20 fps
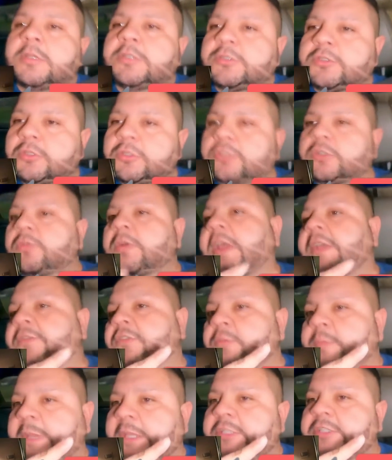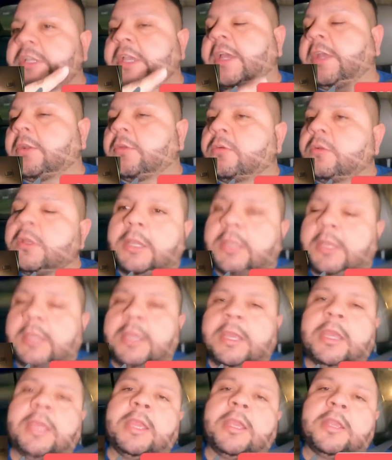subscribe to my channel
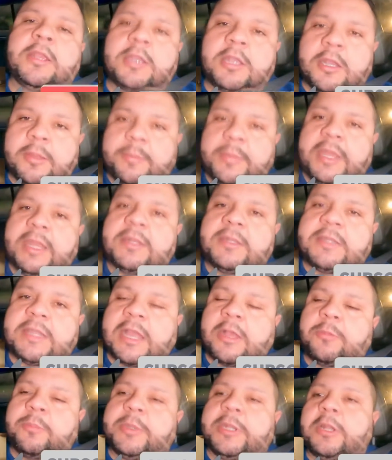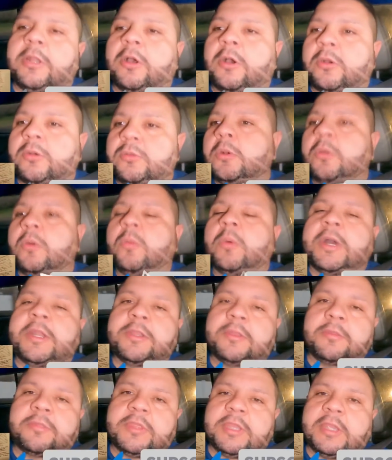and comment down below what do
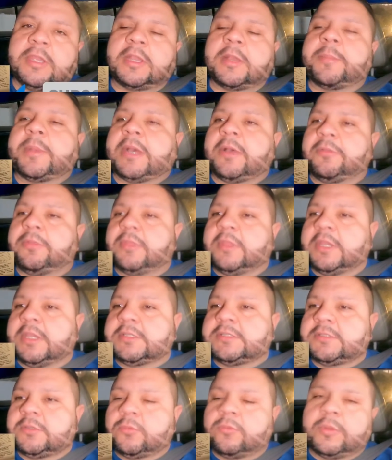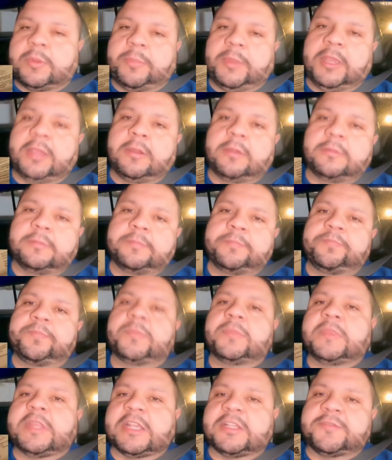you think about this repair
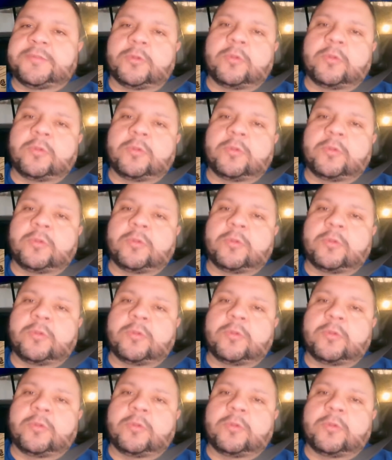thanks for